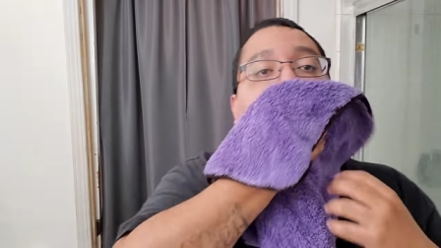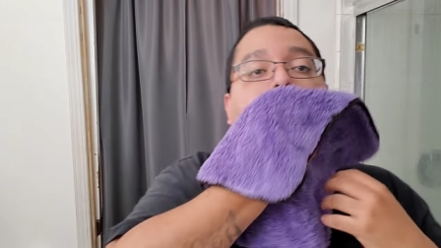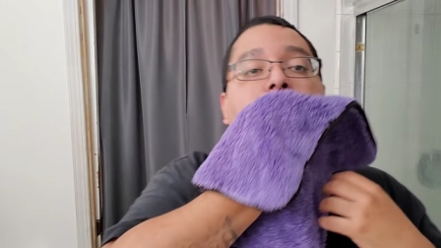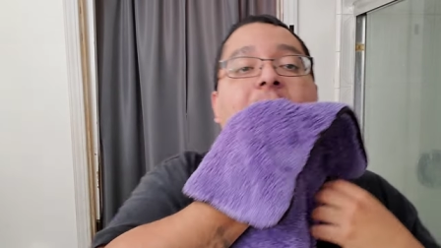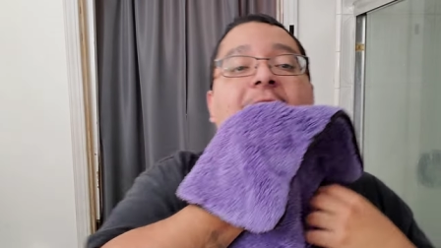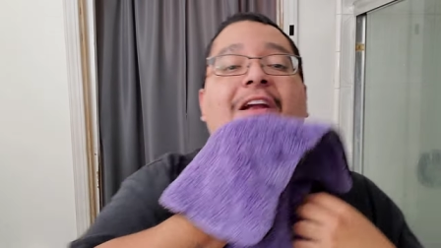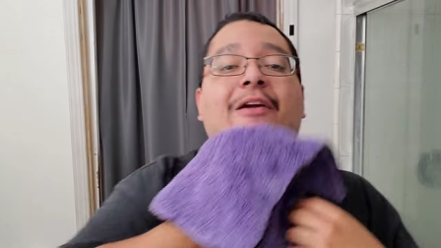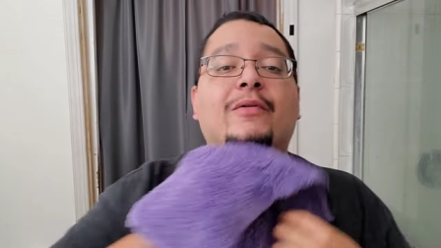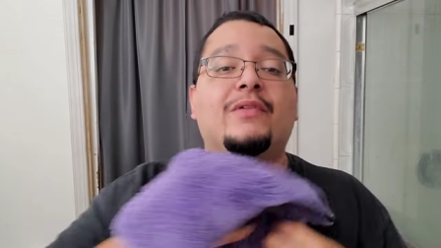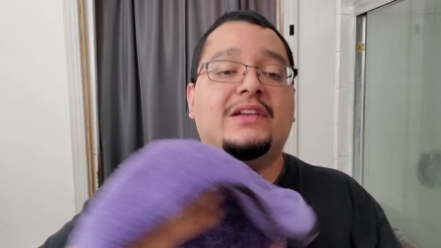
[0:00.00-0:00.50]

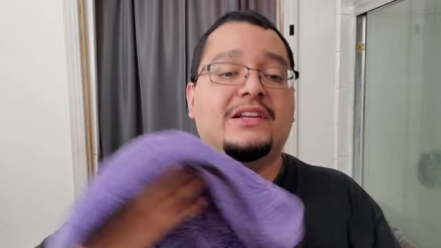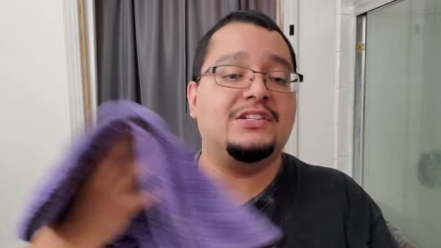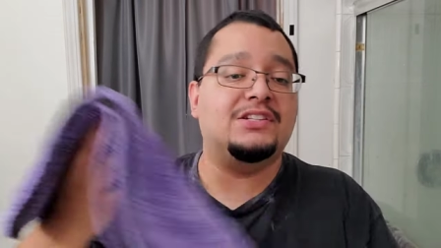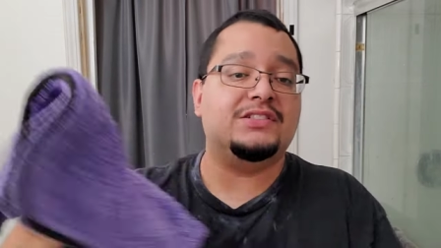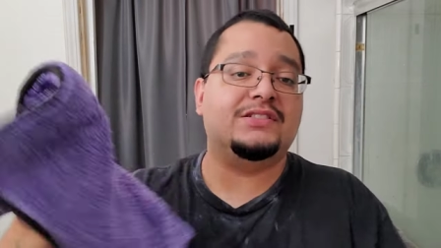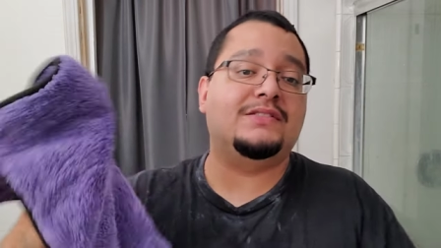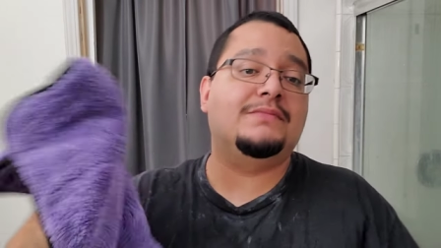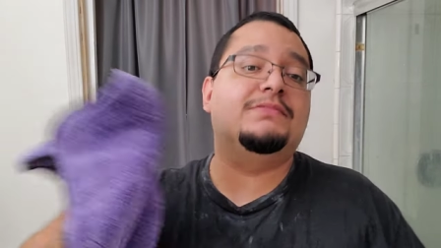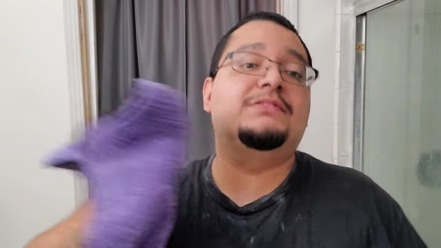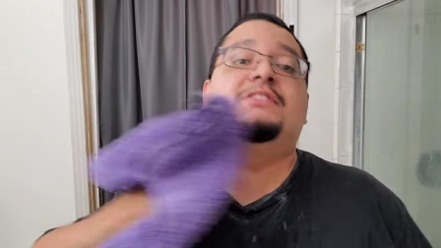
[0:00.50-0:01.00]
Dude, I really
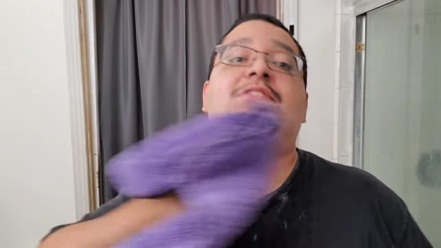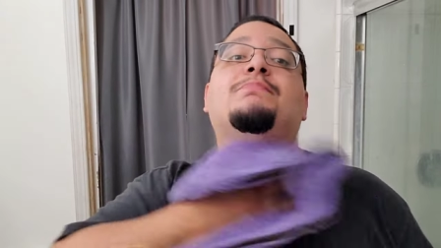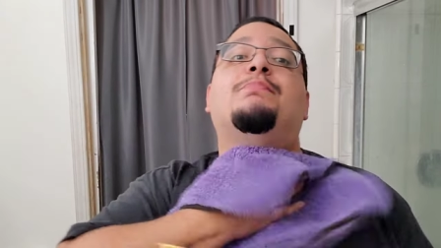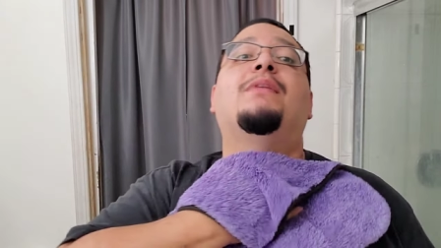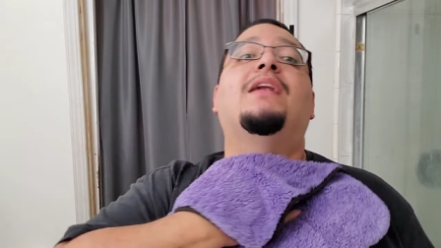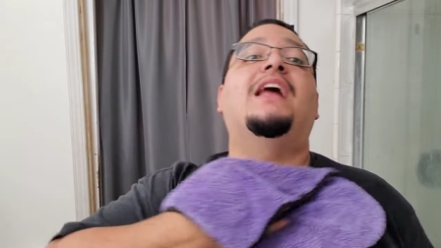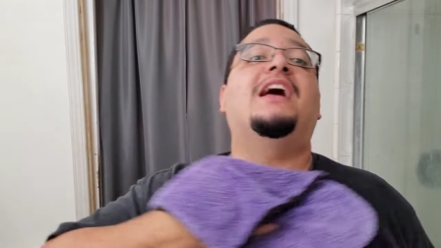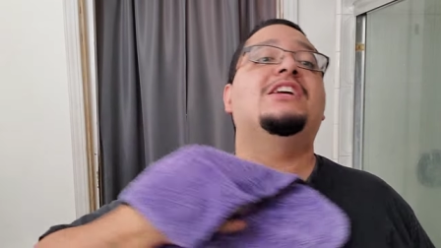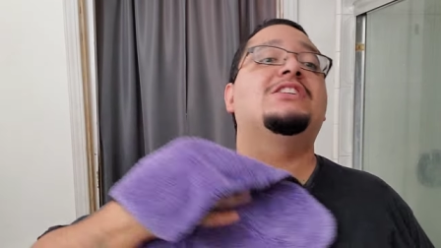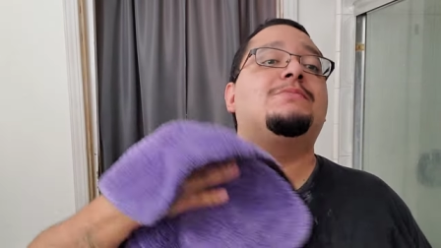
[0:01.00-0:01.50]
just
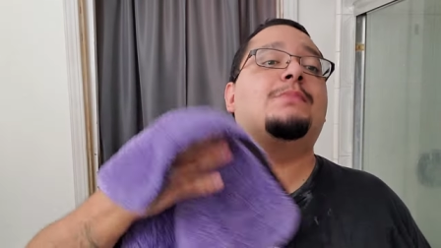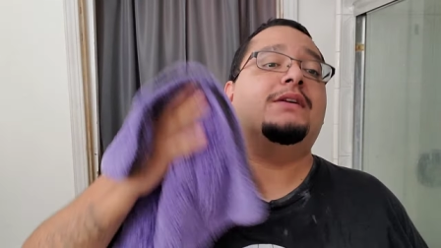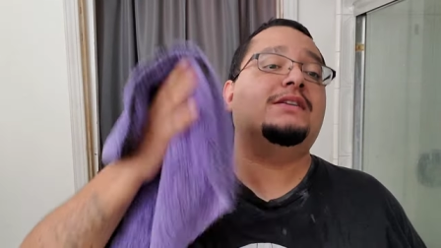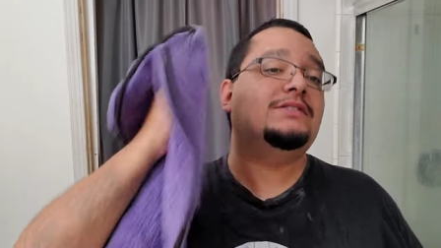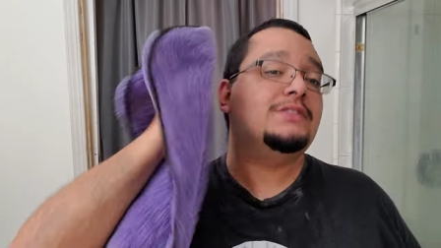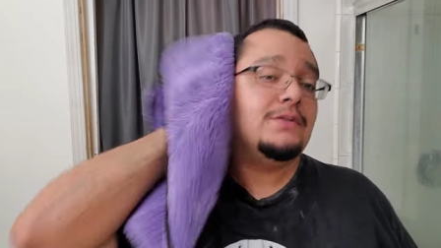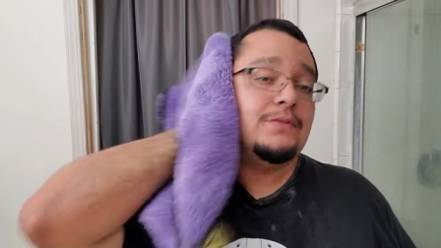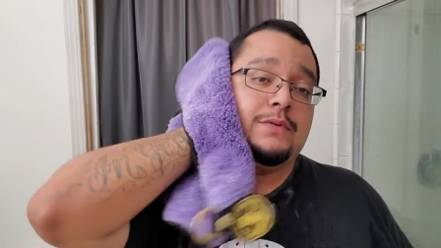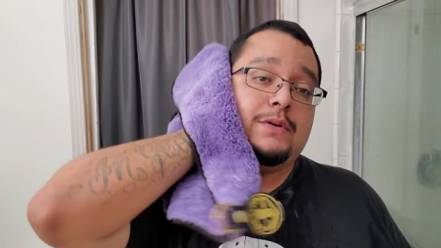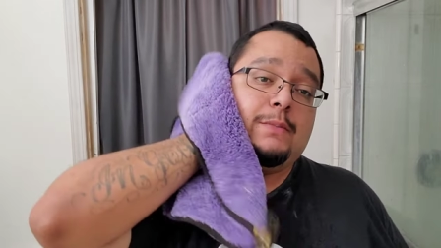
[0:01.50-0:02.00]
splashed
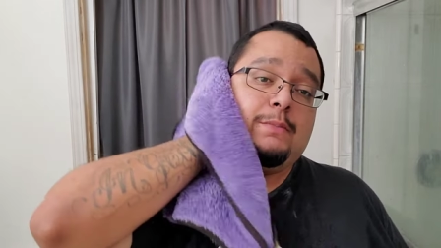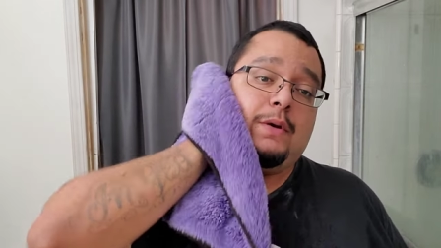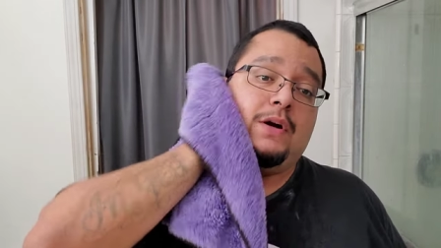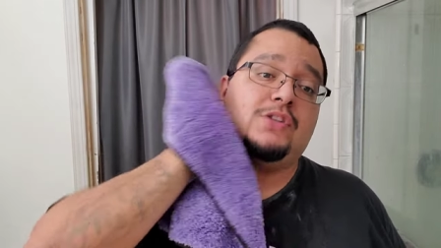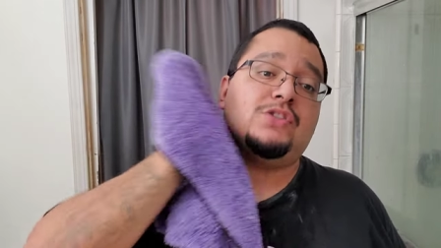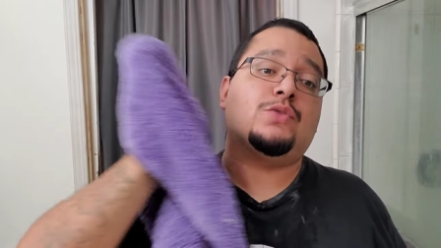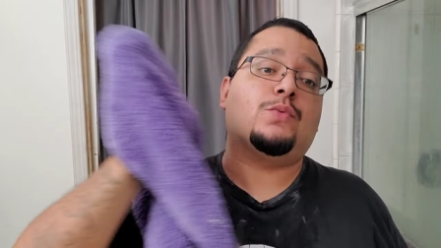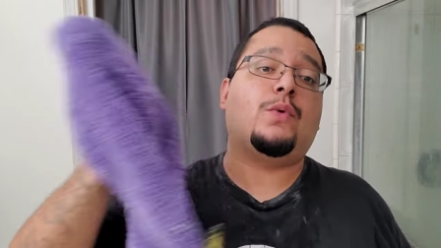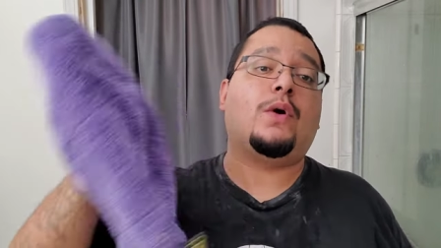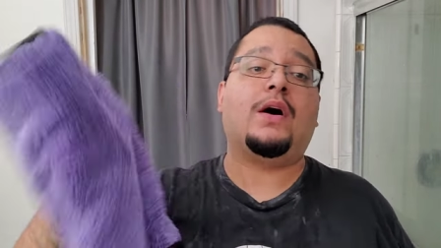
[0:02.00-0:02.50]
myself with a
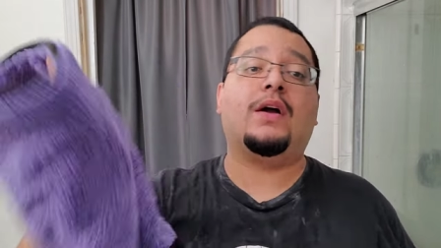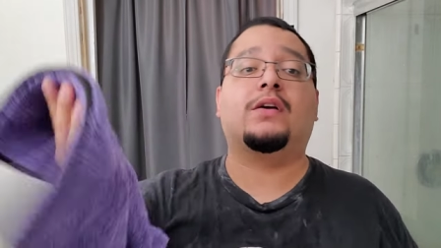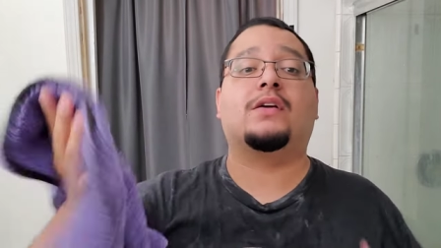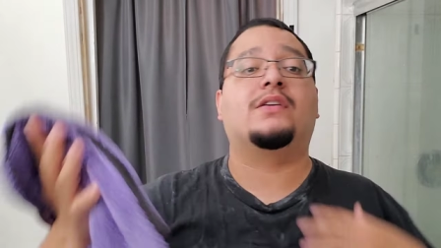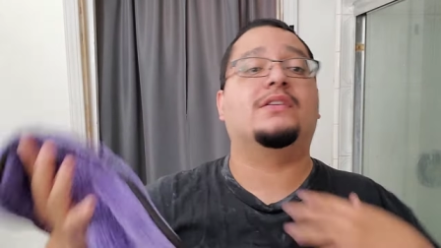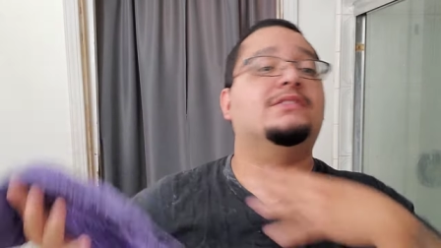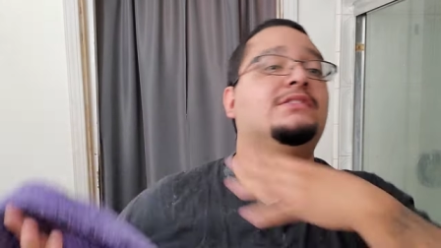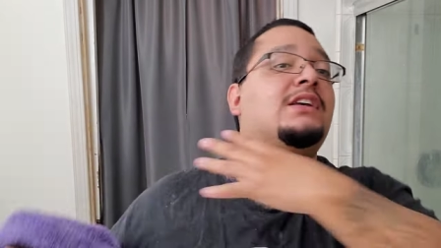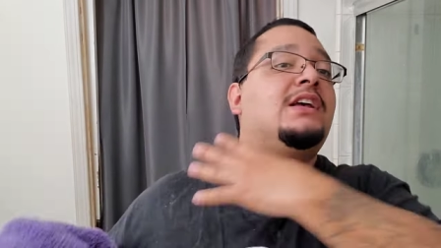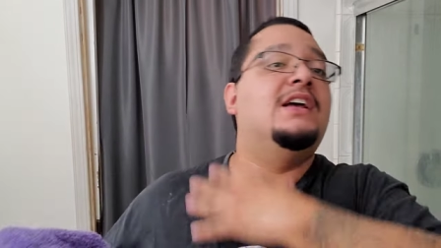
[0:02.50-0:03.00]
bunch of water
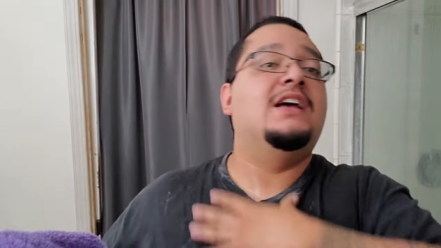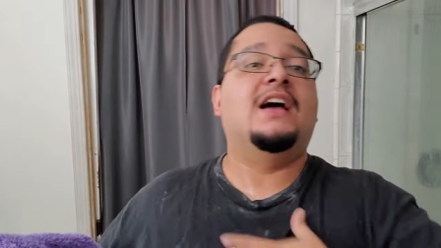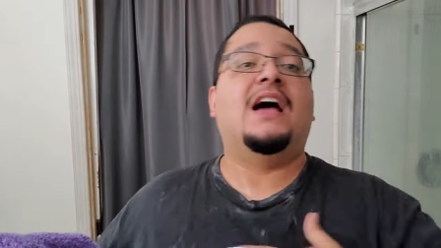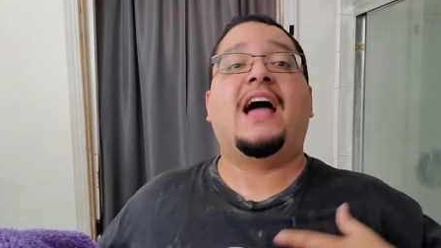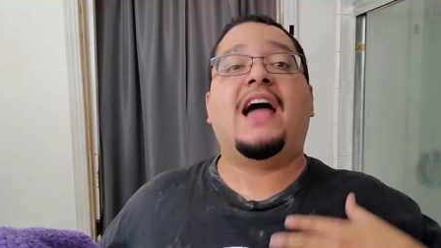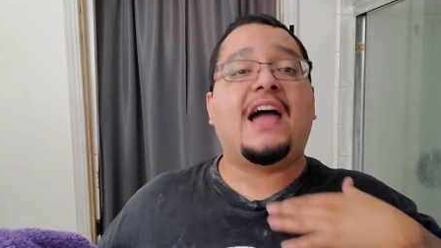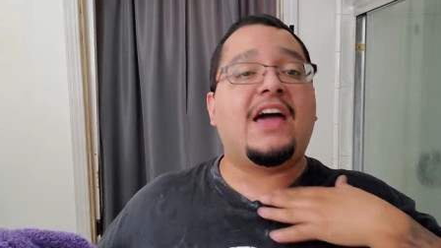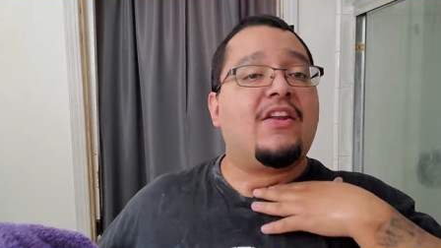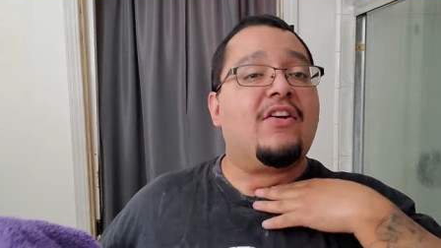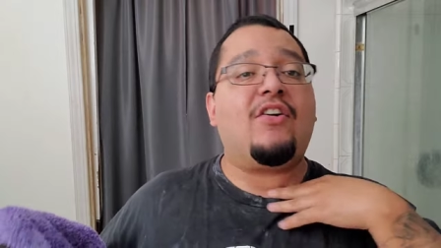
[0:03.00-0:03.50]
because
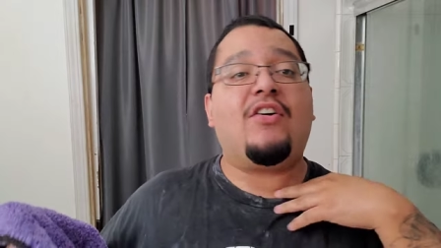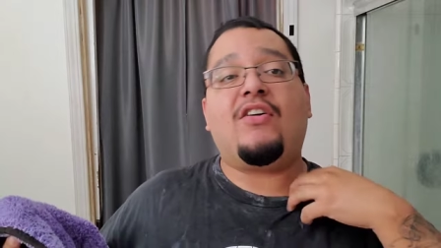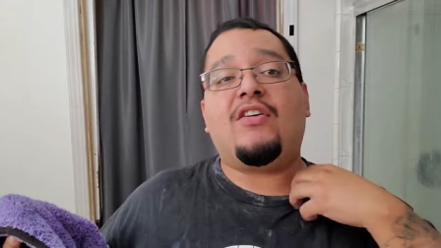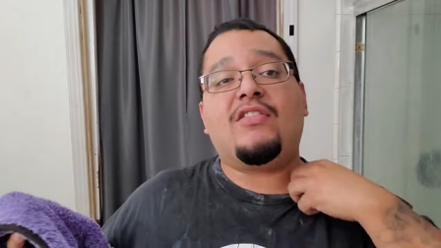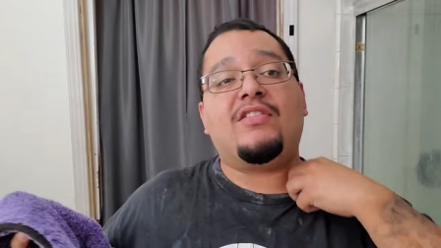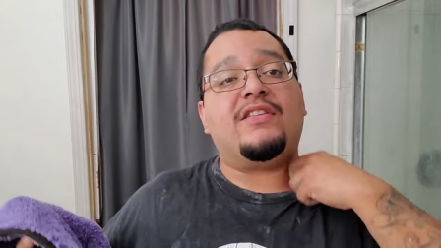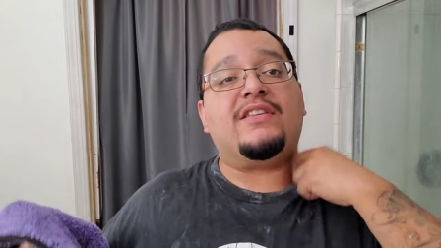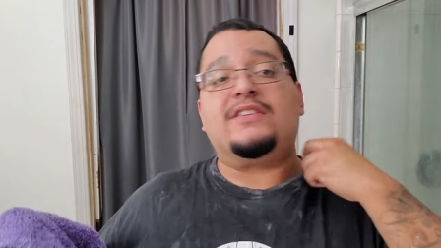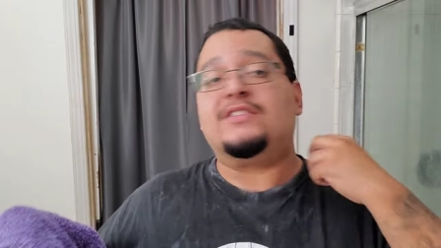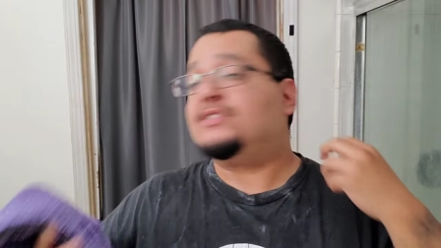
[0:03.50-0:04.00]
I had
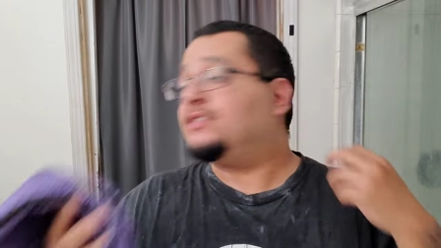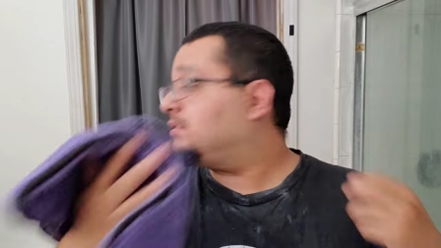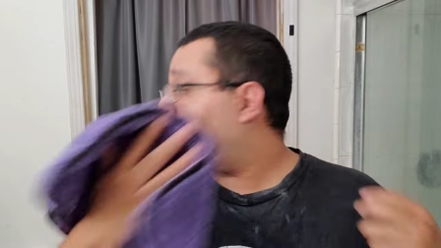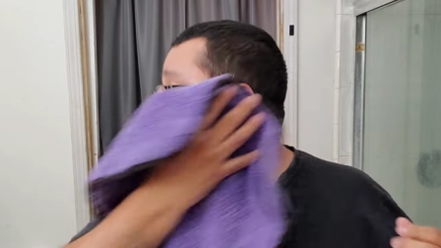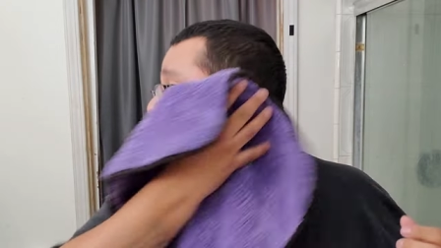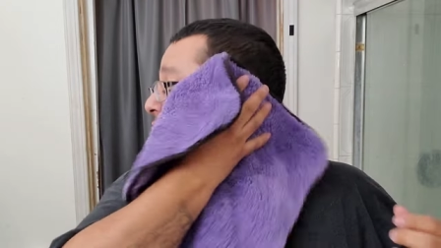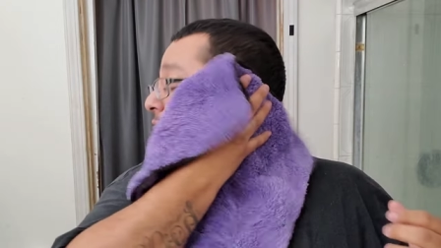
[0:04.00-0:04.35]
all this just